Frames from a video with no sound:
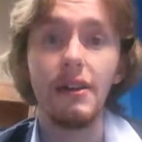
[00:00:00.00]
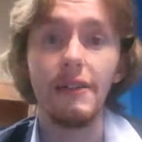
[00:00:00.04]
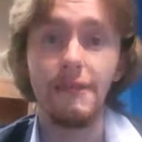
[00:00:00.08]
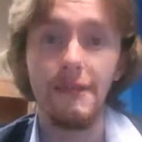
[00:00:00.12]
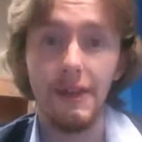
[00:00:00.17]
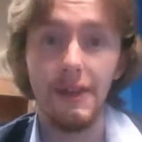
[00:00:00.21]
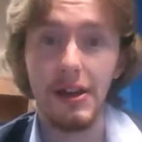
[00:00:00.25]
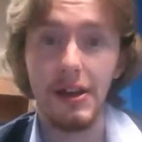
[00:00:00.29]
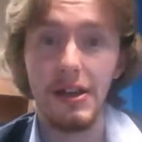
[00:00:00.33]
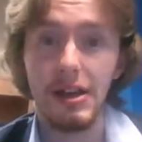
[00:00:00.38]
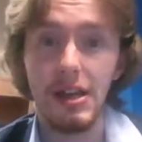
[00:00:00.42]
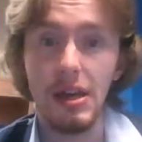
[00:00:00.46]

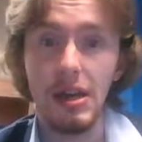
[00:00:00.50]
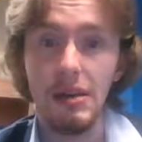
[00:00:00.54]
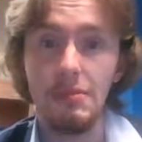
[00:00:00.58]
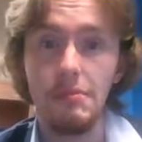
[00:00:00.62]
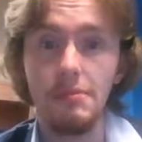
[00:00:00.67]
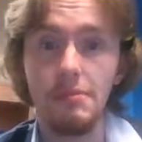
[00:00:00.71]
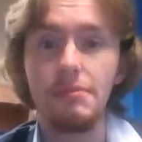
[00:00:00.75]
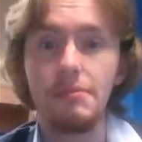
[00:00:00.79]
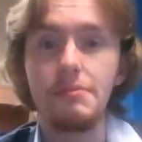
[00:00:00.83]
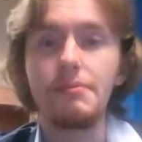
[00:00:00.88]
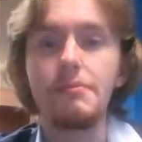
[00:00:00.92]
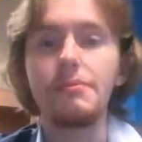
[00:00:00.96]
fuck it.
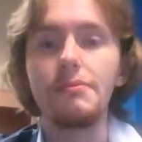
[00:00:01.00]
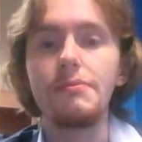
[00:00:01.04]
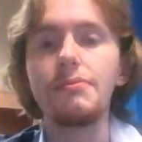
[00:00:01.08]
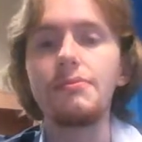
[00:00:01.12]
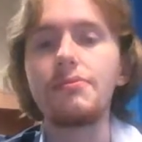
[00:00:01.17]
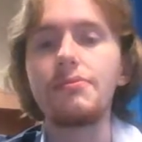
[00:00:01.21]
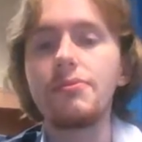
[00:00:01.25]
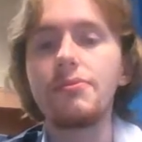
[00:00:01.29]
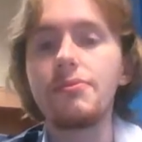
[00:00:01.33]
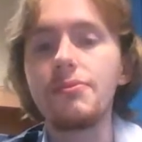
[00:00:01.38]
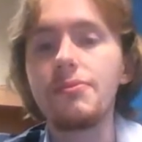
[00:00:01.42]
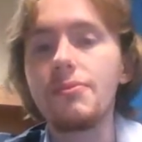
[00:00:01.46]

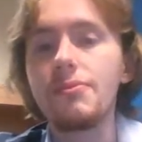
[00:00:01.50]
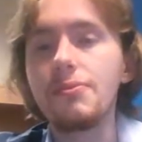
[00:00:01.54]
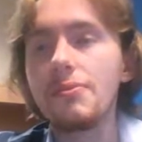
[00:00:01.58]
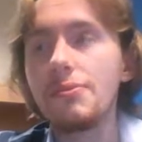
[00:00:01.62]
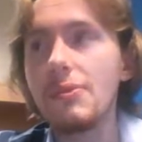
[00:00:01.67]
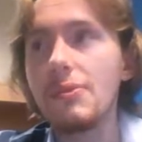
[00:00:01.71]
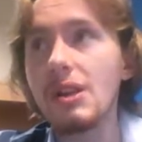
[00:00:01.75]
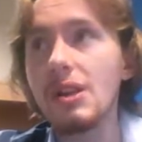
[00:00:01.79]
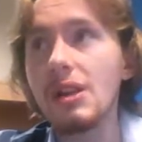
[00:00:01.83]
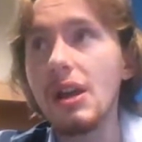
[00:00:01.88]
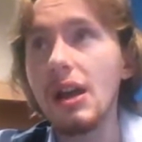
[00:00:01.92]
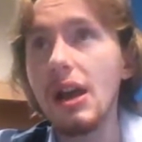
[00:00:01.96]

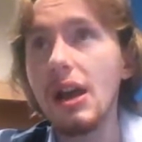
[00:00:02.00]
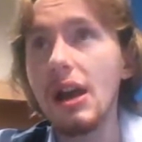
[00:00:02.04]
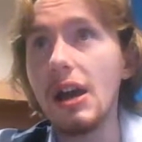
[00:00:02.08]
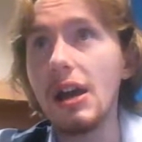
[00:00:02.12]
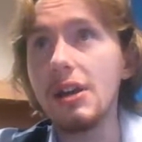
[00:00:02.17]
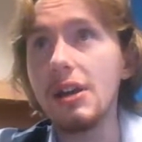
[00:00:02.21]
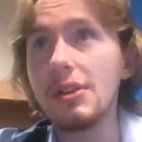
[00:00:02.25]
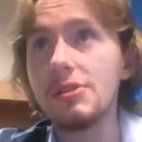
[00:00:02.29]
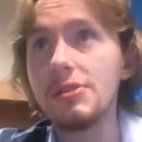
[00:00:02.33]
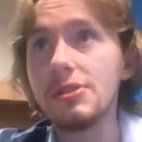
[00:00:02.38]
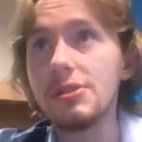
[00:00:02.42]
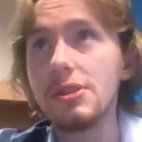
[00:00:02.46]

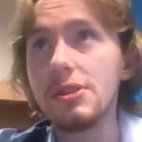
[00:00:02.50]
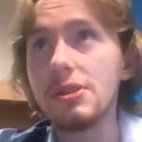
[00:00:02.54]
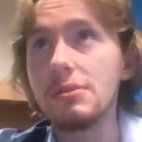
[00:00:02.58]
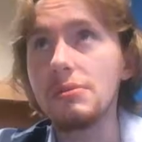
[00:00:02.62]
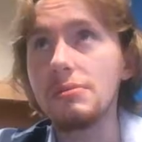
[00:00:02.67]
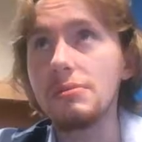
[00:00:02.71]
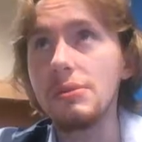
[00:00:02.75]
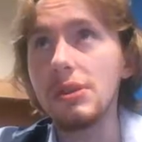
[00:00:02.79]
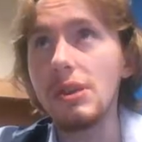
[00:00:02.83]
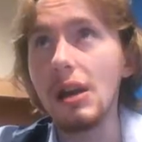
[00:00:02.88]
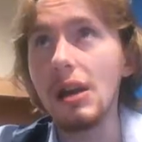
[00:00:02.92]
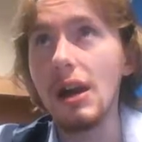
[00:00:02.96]
And
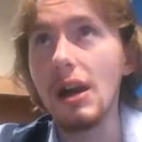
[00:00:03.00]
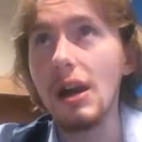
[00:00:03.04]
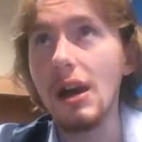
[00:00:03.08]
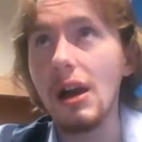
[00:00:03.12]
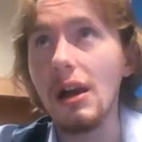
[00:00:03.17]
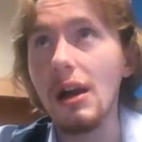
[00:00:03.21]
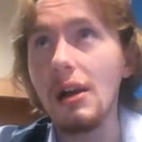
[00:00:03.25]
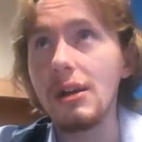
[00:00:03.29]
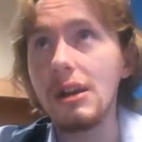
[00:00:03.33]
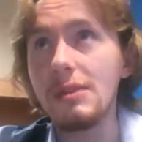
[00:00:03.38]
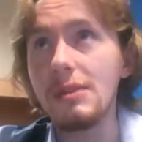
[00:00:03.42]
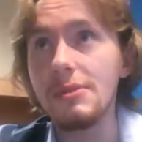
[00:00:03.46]
yeah,
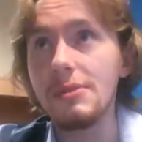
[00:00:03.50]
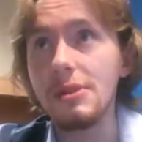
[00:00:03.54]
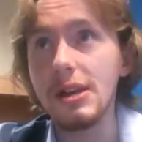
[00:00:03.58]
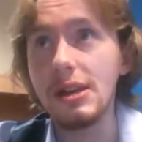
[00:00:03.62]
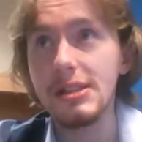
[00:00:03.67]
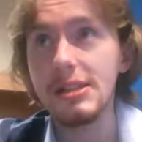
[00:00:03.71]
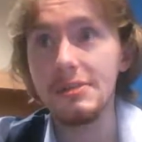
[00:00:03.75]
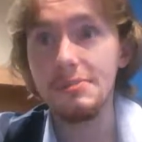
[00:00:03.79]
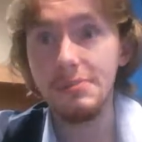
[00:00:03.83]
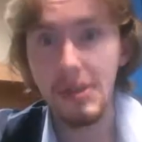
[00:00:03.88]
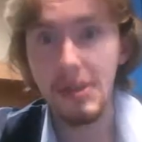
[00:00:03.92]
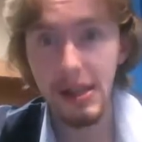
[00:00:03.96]
I'll keep you
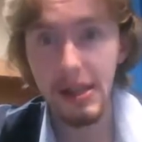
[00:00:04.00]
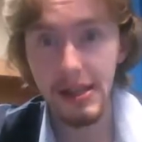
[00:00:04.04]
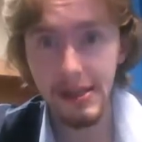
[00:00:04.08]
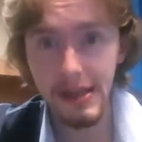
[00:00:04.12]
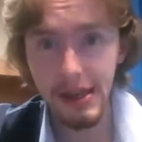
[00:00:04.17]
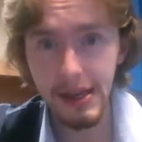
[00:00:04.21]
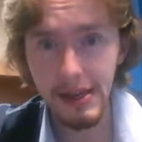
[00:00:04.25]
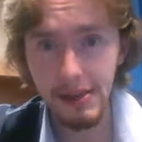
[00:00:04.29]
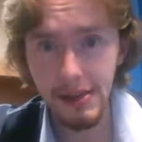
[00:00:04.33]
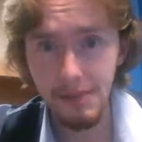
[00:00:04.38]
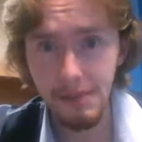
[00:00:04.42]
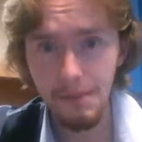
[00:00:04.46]
guys
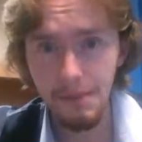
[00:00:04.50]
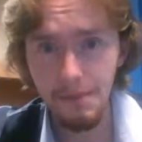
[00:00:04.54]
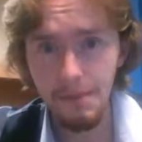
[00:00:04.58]
updated.